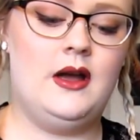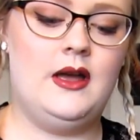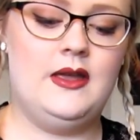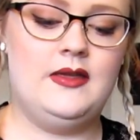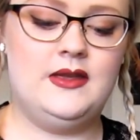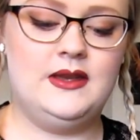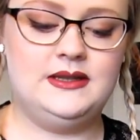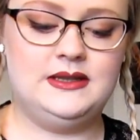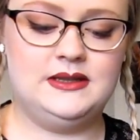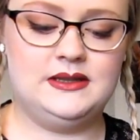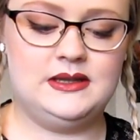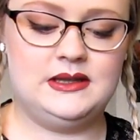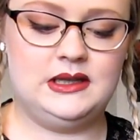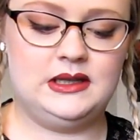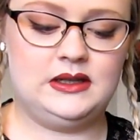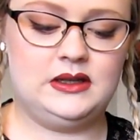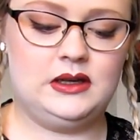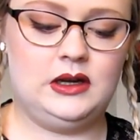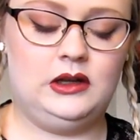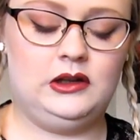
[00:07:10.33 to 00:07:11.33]
This is in
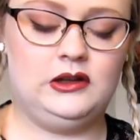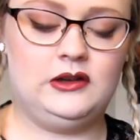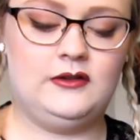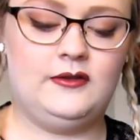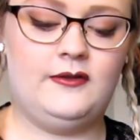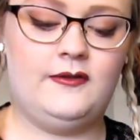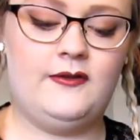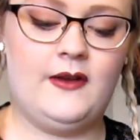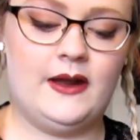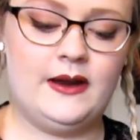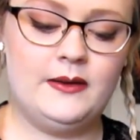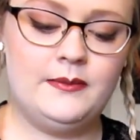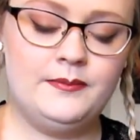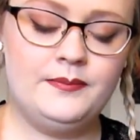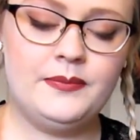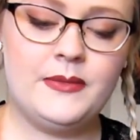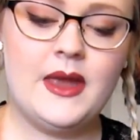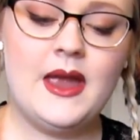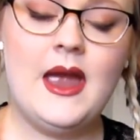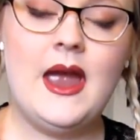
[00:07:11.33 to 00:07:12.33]
the color
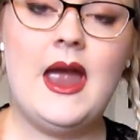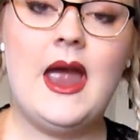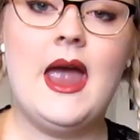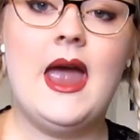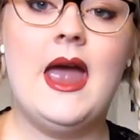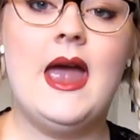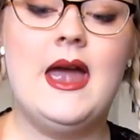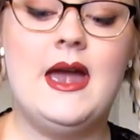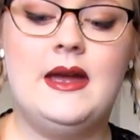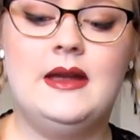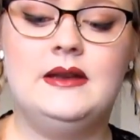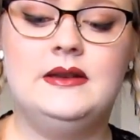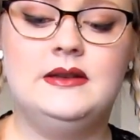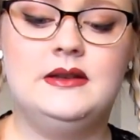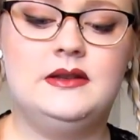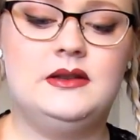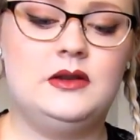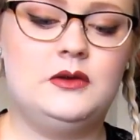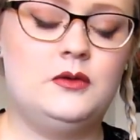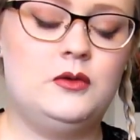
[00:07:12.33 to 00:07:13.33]
Venom,
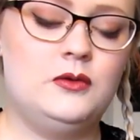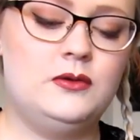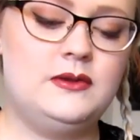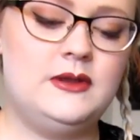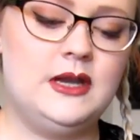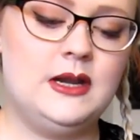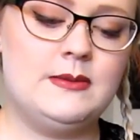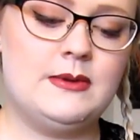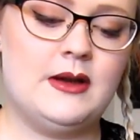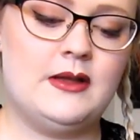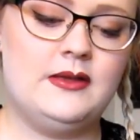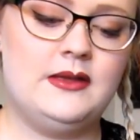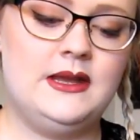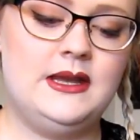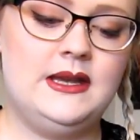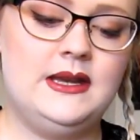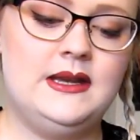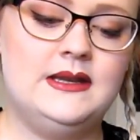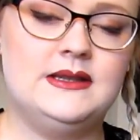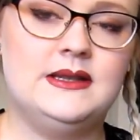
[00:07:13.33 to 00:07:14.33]
and the cool thing about
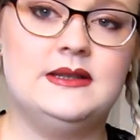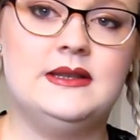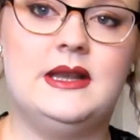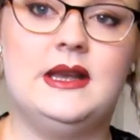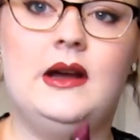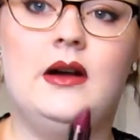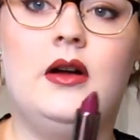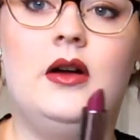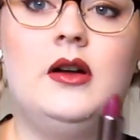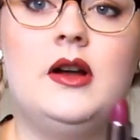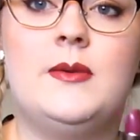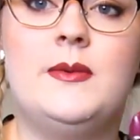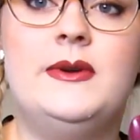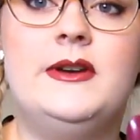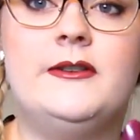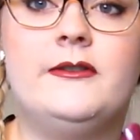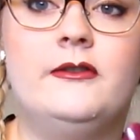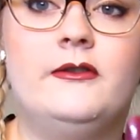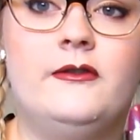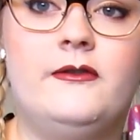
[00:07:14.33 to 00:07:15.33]
these is they all
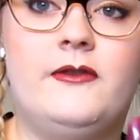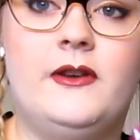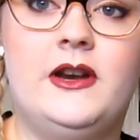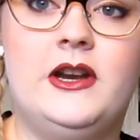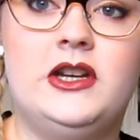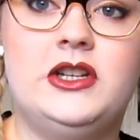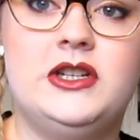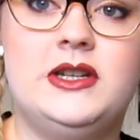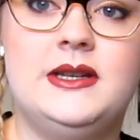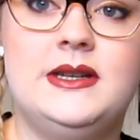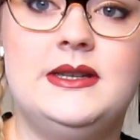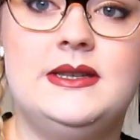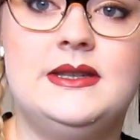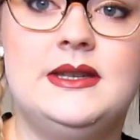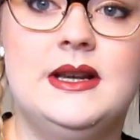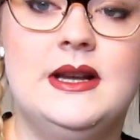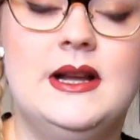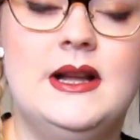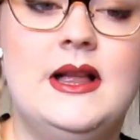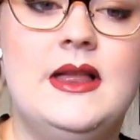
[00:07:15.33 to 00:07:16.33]
come in different
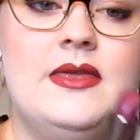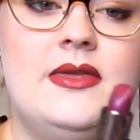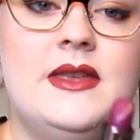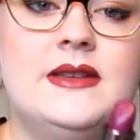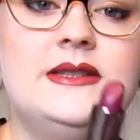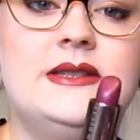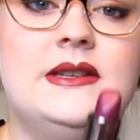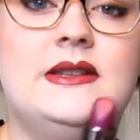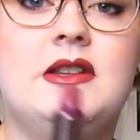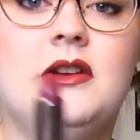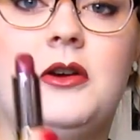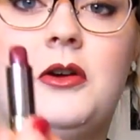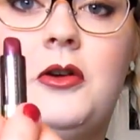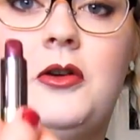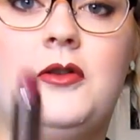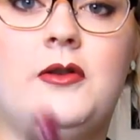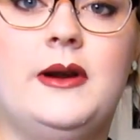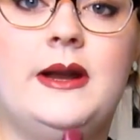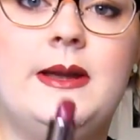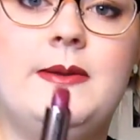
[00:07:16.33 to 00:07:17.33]
finishes. This is their
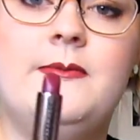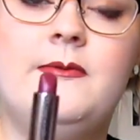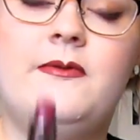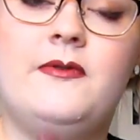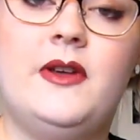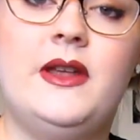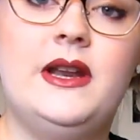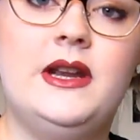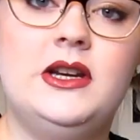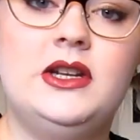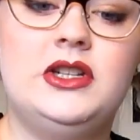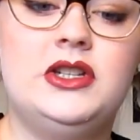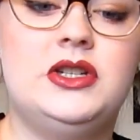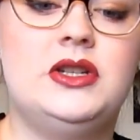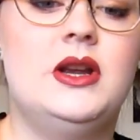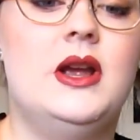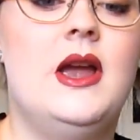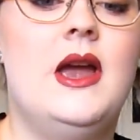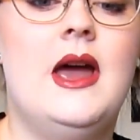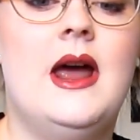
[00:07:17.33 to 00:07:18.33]
cream
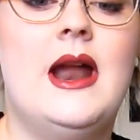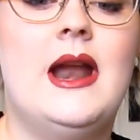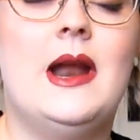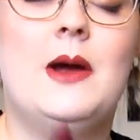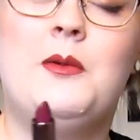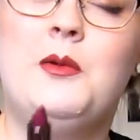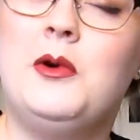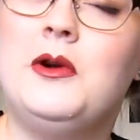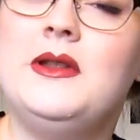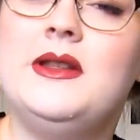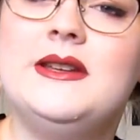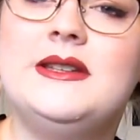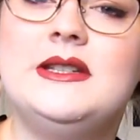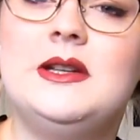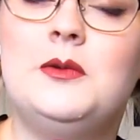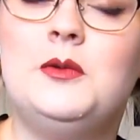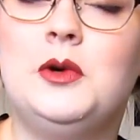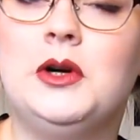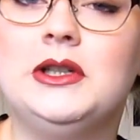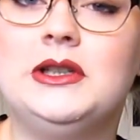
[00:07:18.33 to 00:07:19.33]
finish, and I wore this
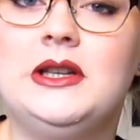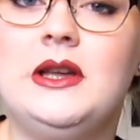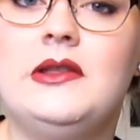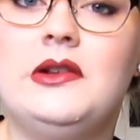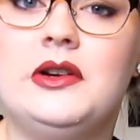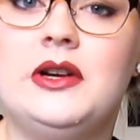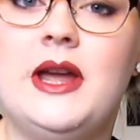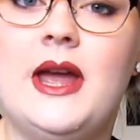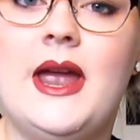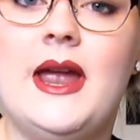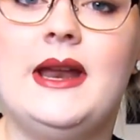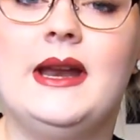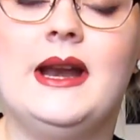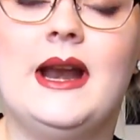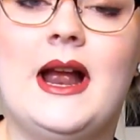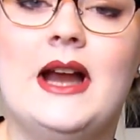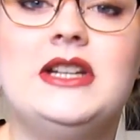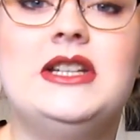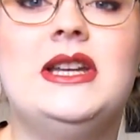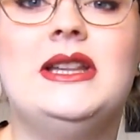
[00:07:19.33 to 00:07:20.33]
to work the other day,
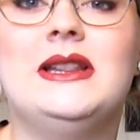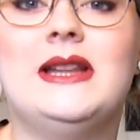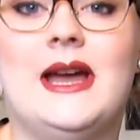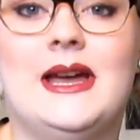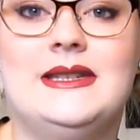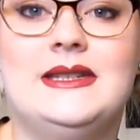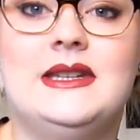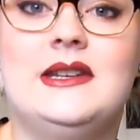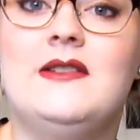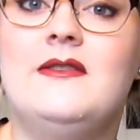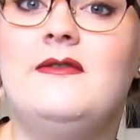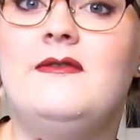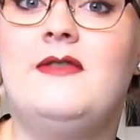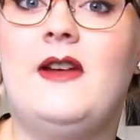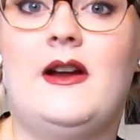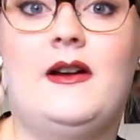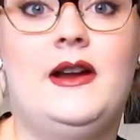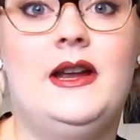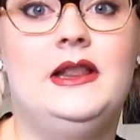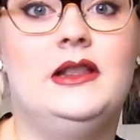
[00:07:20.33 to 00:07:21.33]
and it actually lasted a
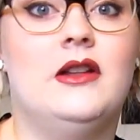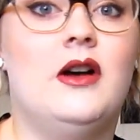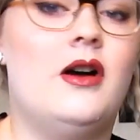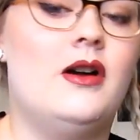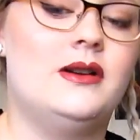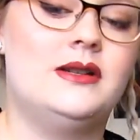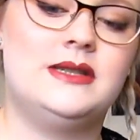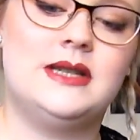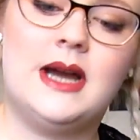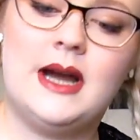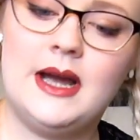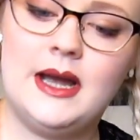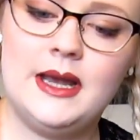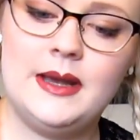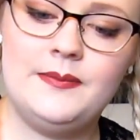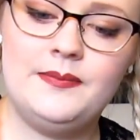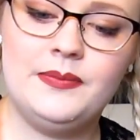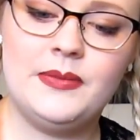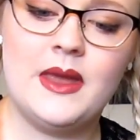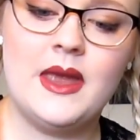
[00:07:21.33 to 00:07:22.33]
very long
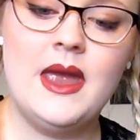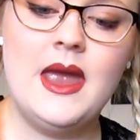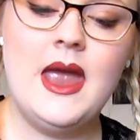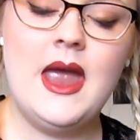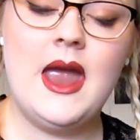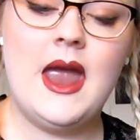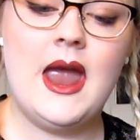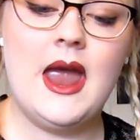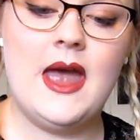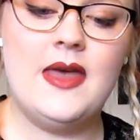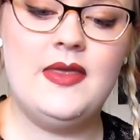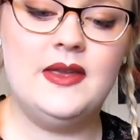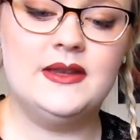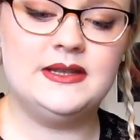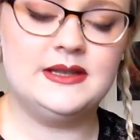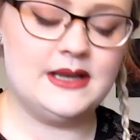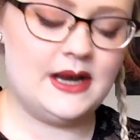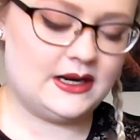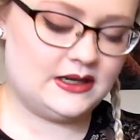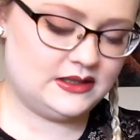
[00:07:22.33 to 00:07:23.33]
time. And
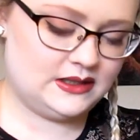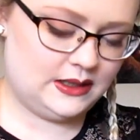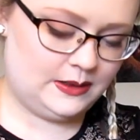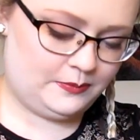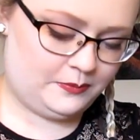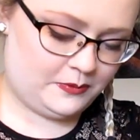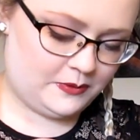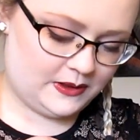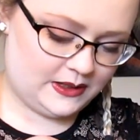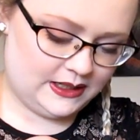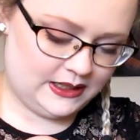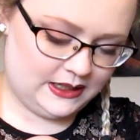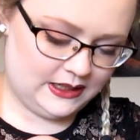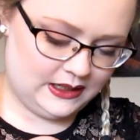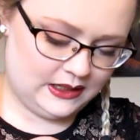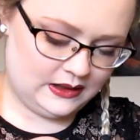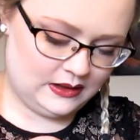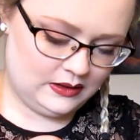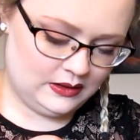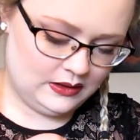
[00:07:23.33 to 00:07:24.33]
this is actually a
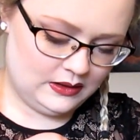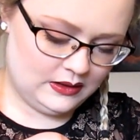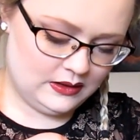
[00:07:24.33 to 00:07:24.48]
pretty